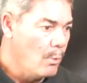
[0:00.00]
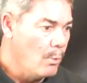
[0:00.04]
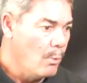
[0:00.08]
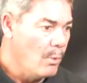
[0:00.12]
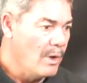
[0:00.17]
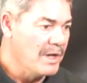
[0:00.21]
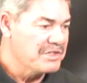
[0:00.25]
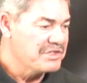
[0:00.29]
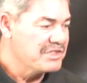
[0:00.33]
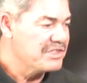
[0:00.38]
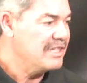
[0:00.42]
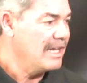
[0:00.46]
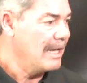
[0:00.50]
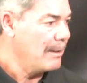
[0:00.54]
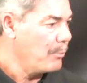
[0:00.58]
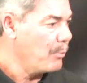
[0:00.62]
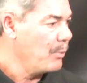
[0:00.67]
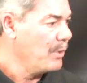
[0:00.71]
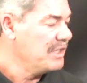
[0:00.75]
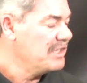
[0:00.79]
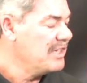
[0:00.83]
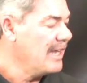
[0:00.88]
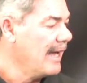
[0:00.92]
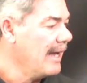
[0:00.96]
what step
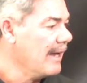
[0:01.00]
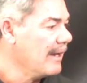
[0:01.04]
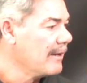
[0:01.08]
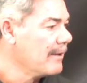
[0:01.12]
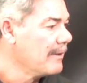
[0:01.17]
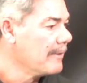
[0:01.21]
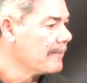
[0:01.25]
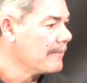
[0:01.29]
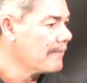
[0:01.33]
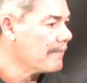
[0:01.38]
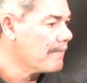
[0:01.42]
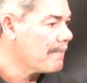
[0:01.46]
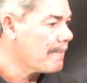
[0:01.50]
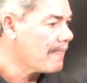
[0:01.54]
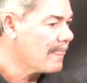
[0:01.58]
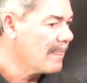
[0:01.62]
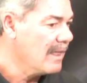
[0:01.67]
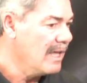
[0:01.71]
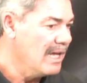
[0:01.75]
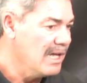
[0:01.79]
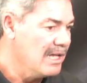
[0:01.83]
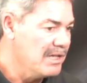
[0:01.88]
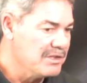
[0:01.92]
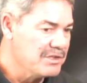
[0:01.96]
we take.
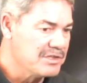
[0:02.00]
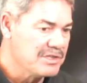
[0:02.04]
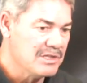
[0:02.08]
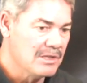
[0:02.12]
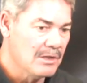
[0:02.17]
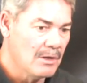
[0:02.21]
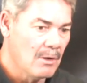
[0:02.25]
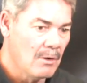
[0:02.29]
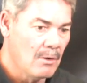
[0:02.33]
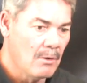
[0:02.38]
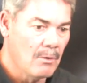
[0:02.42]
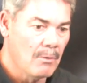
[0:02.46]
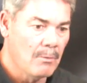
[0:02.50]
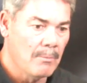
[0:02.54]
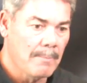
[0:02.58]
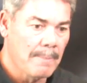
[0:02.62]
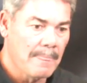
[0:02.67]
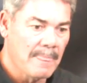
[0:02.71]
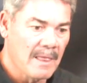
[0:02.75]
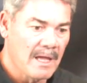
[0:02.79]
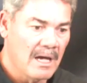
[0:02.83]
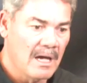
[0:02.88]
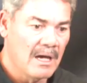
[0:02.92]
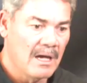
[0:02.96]
And so
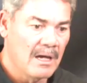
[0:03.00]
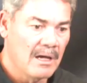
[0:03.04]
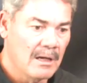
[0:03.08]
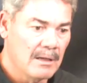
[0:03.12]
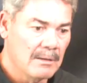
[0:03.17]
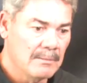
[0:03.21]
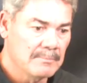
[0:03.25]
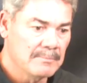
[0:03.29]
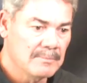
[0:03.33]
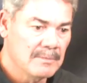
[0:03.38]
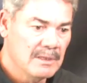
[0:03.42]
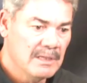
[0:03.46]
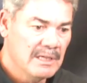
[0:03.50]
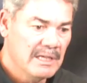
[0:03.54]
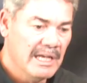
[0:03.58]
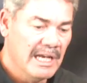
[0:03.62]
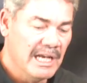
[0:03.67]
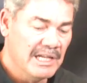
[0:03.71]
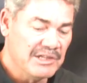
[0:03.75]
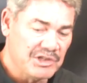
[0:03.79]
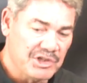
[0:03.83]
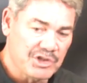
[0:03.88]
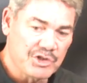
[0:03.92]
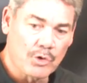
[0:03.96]

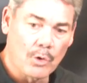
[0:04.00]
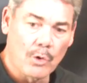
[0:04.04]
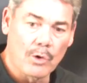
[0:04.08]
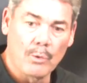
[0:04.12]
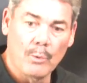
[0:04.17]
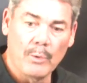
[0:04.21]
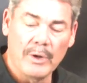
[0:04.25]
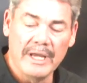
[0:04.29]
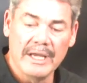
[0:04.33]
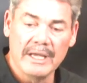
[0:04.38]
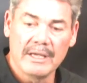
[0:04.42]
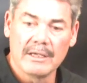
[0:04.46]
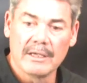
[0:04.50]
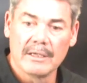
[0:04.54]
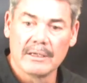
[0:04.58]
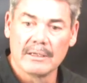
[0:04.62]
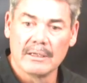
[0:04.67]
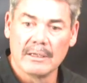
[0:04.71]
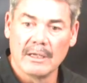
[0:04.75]
it's a short week.